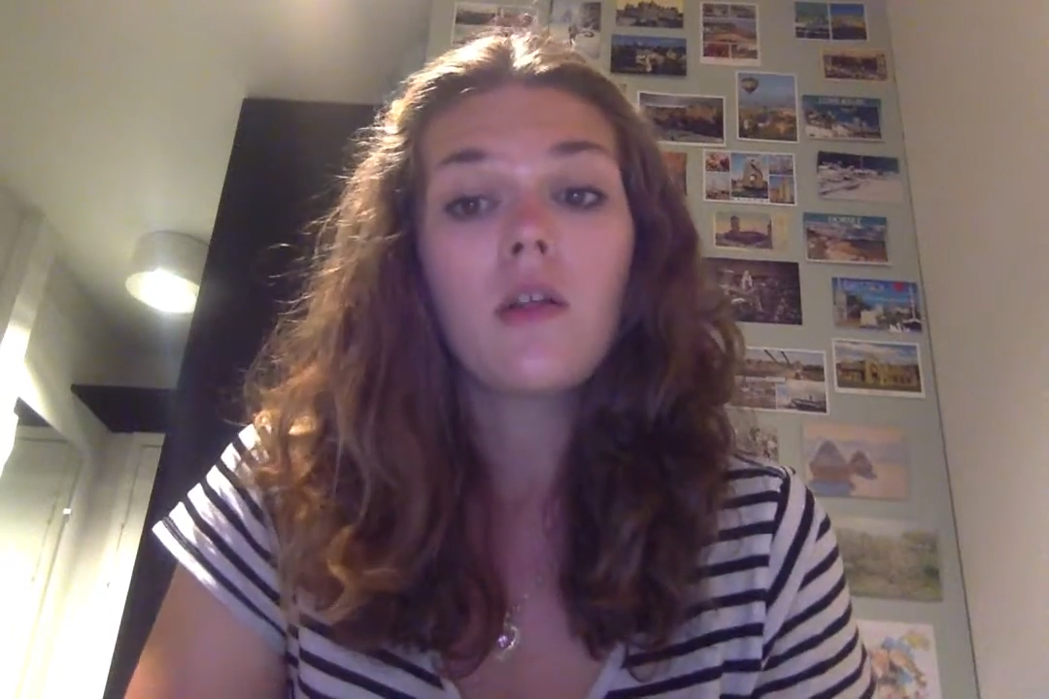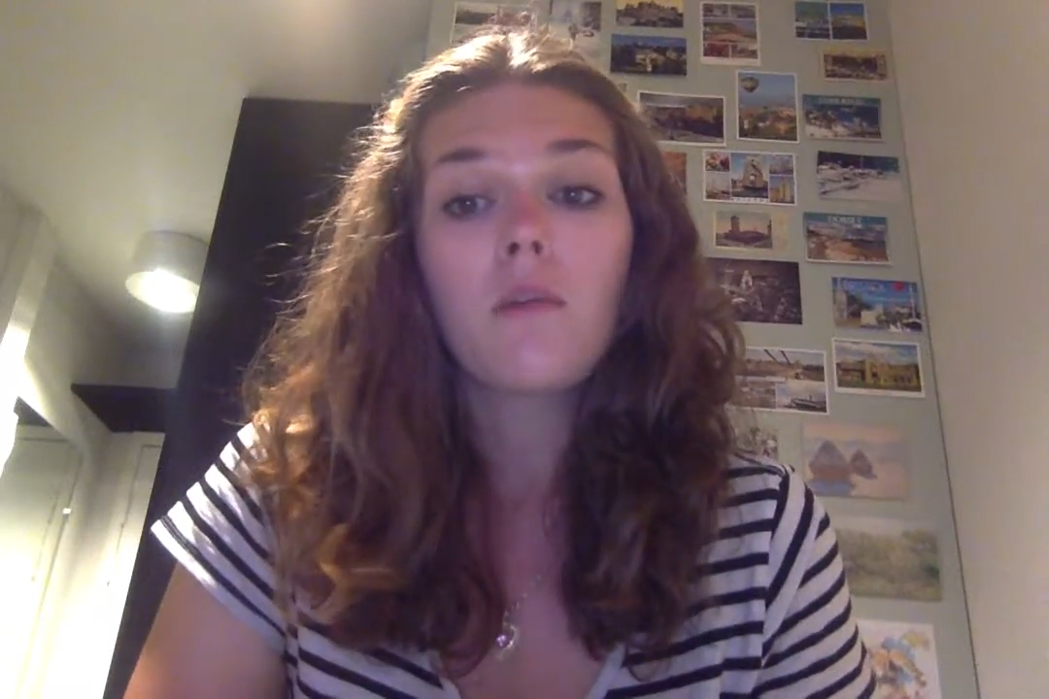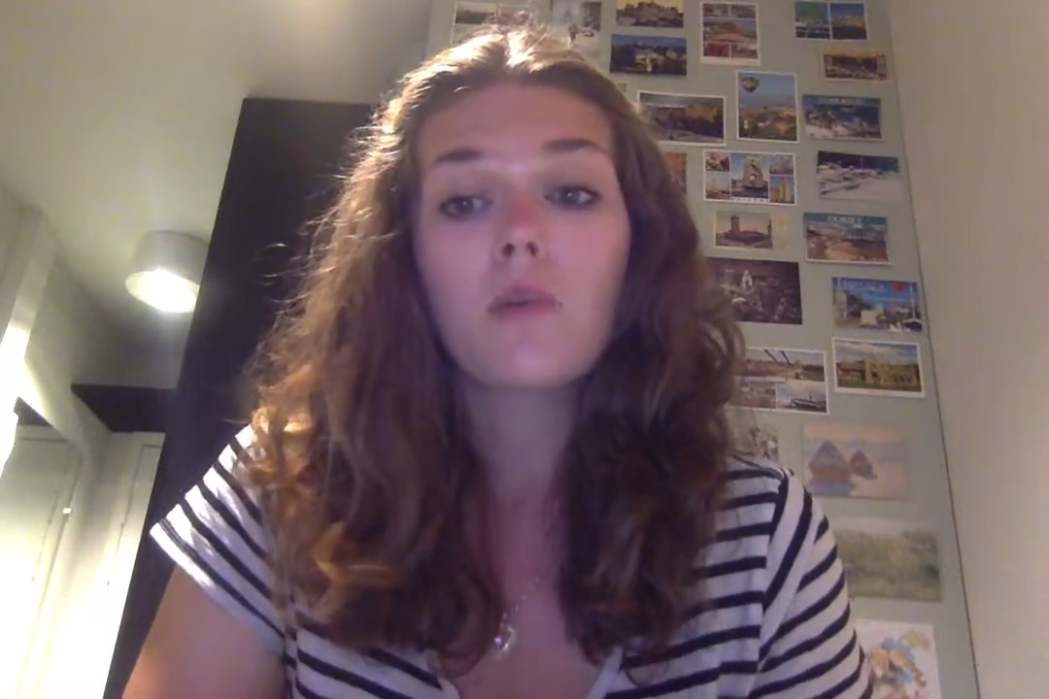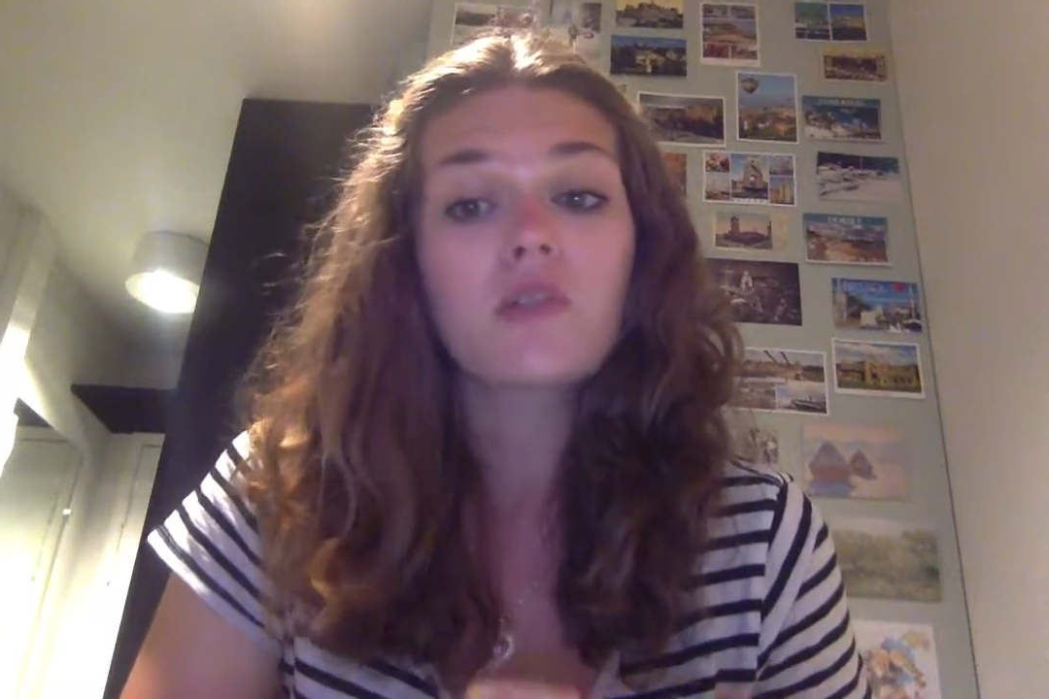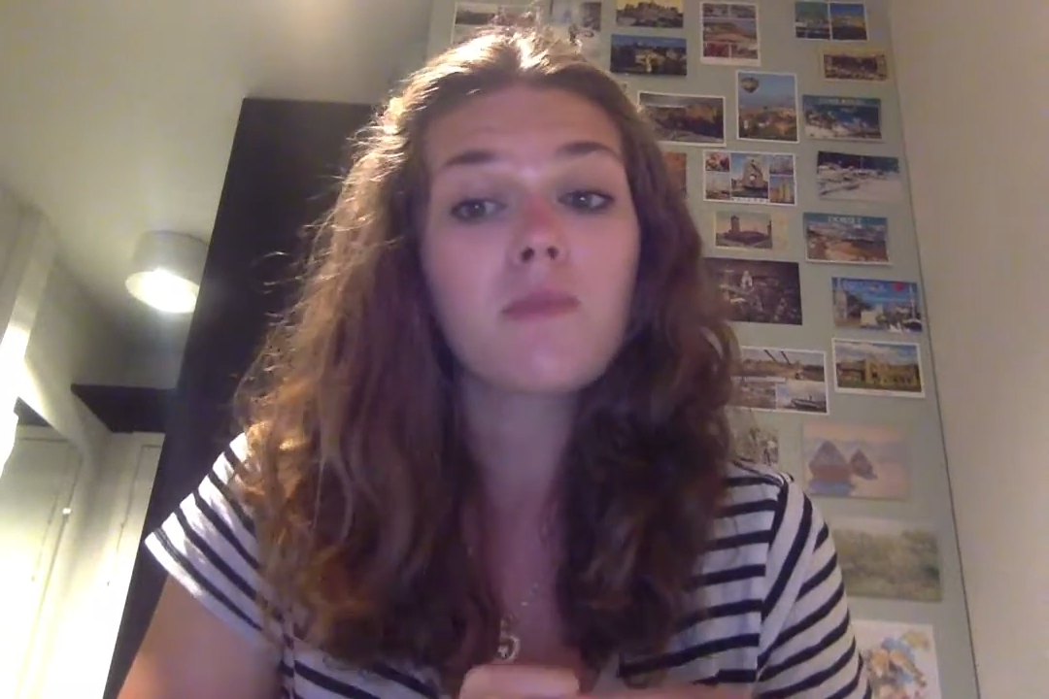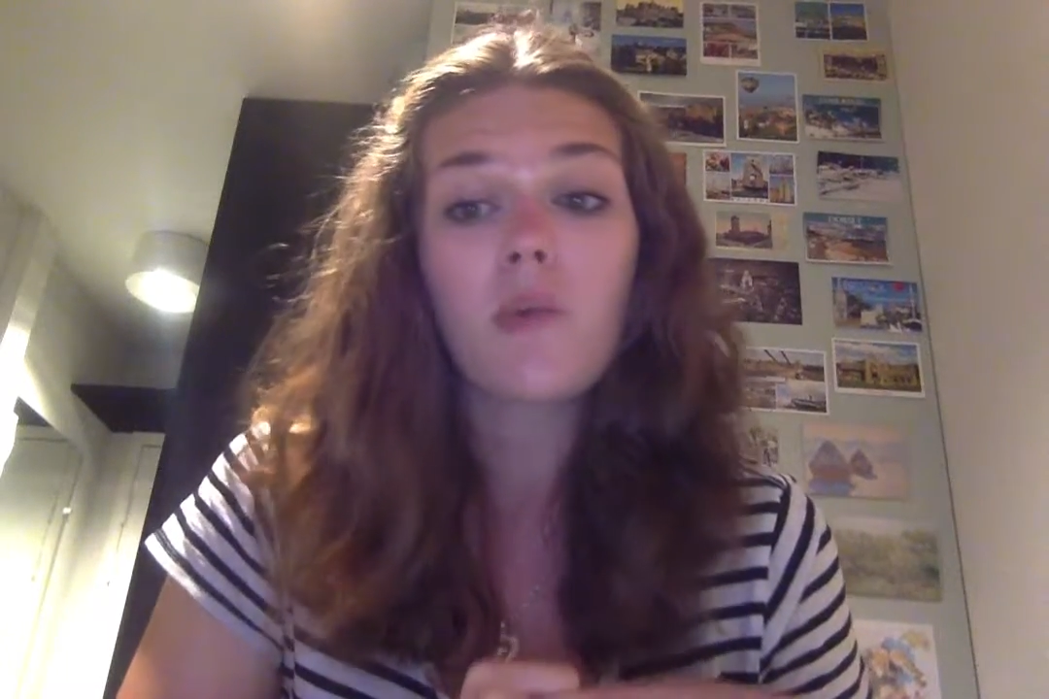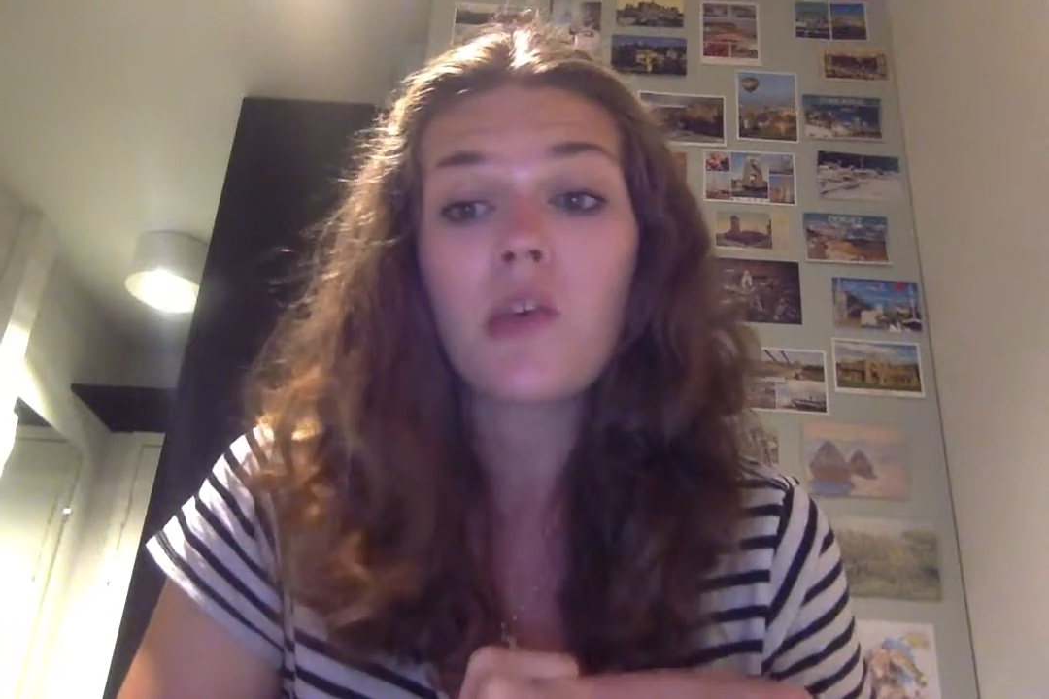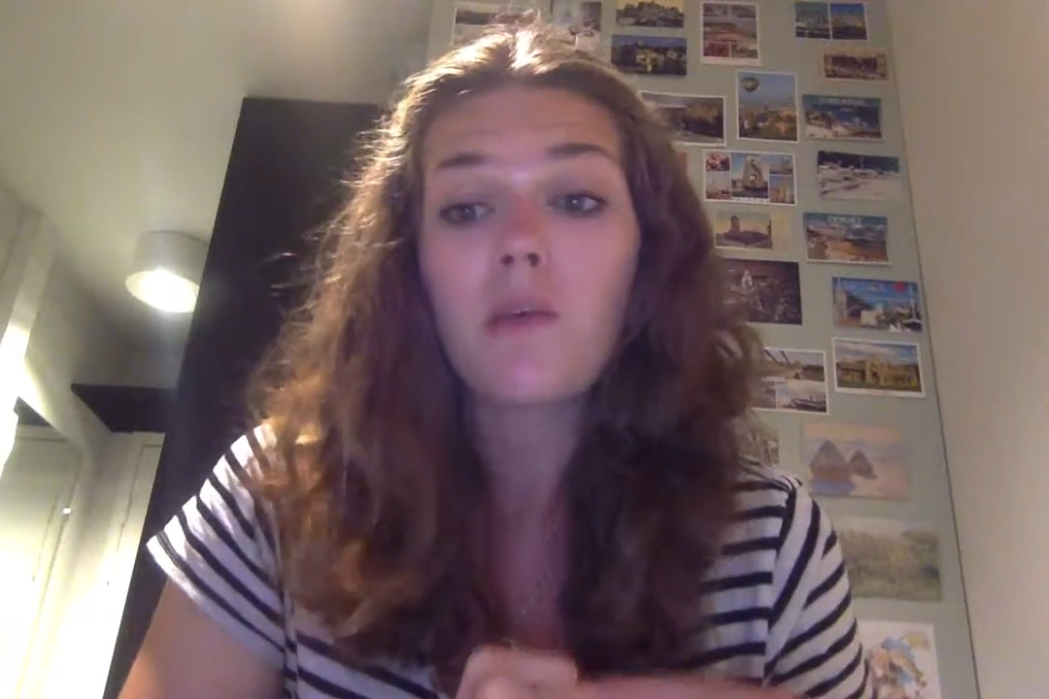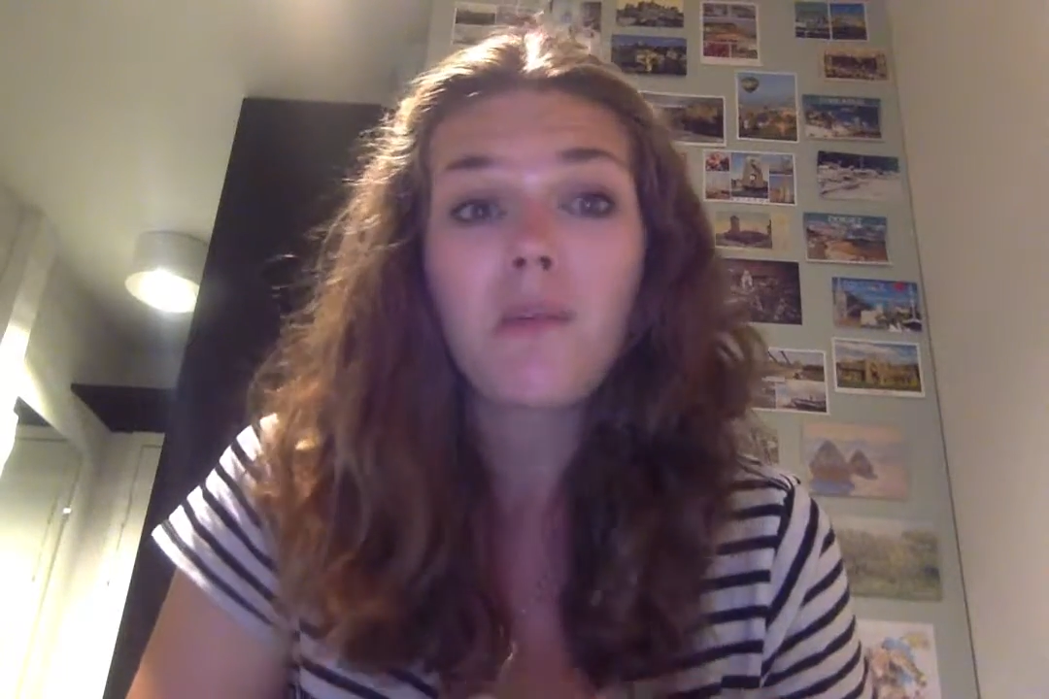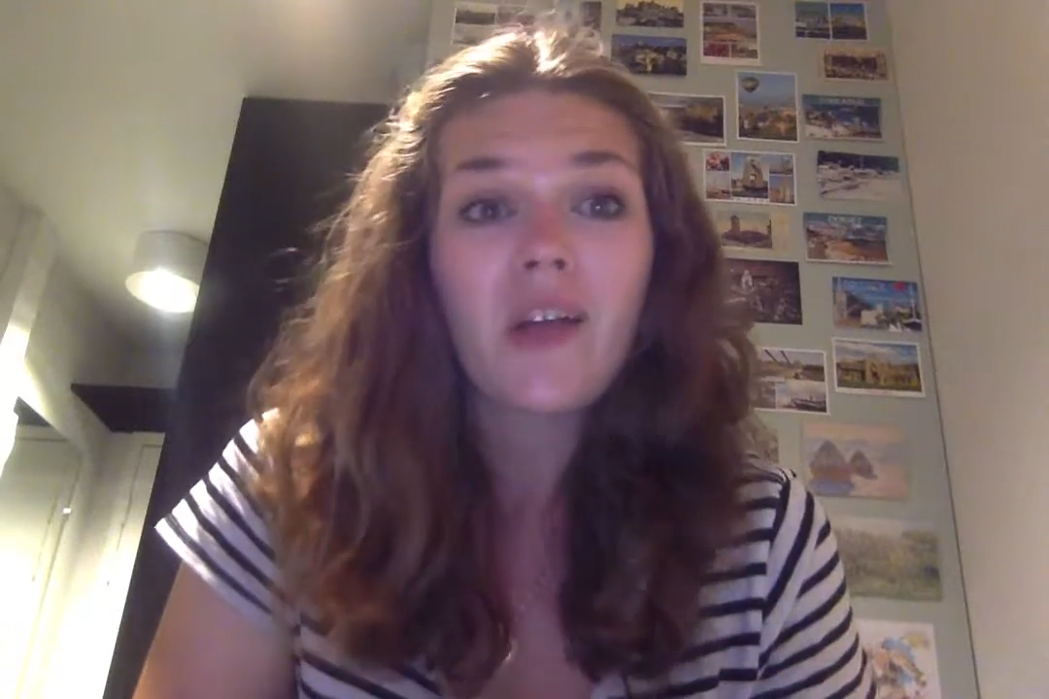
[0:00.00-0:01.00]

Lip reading: Most of my weekend